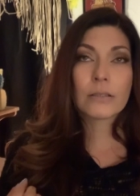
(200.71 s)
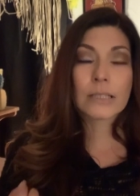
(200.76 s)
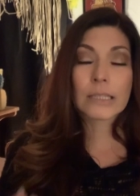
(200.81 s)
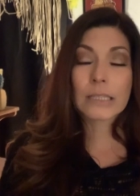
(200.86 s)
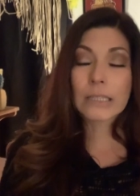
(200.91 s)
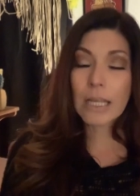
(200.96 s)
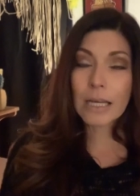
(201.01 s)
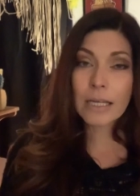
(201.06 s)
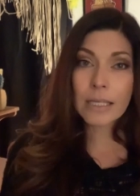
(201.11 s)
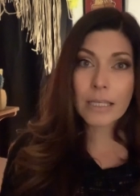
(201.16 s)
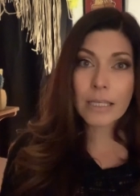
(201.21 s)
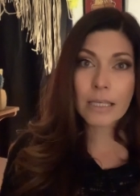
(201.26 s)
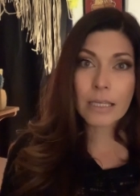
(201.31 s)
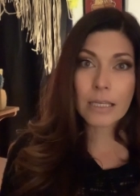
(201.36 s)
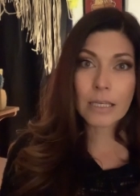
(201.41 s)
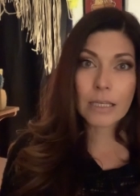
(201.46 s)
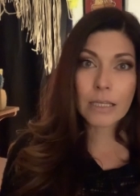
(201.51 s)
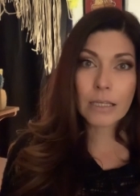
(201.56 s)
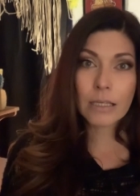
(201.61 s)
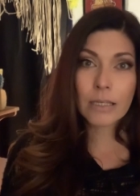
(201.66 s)

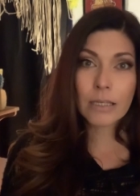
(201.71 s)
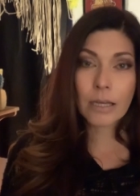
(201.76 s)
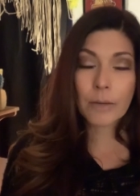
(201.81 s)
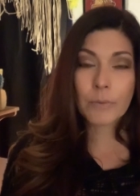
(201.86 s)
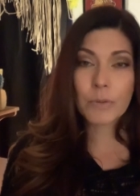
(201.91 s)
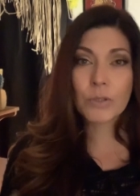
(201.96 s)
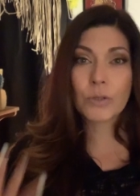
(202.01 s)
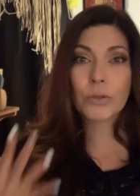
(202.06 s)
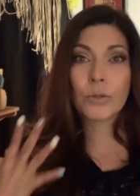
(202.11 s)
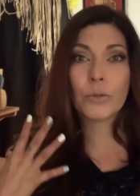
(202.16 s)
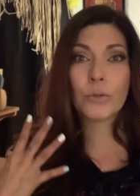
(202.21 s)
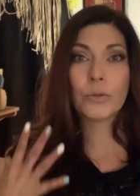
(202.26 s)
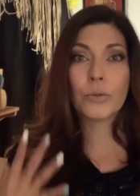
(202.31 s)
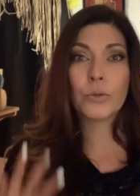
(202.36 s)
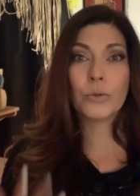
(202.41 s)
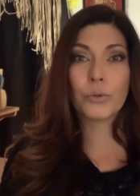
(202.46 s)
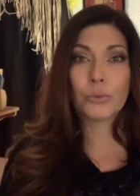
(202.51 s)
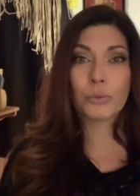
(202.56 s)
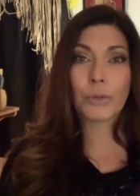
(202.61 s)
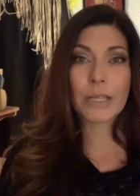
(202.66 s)
lucky. I'm so
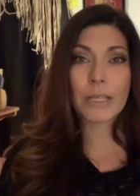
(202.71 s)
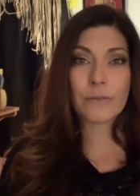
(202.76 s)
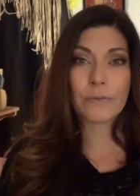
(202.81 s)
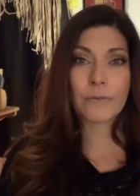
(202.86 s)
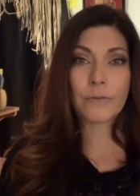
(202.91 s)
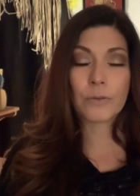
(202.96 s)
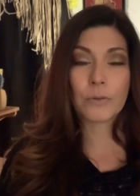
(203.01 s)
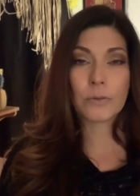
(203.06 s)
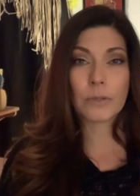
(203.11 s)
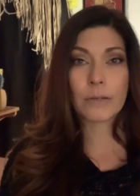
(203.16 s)
grateful.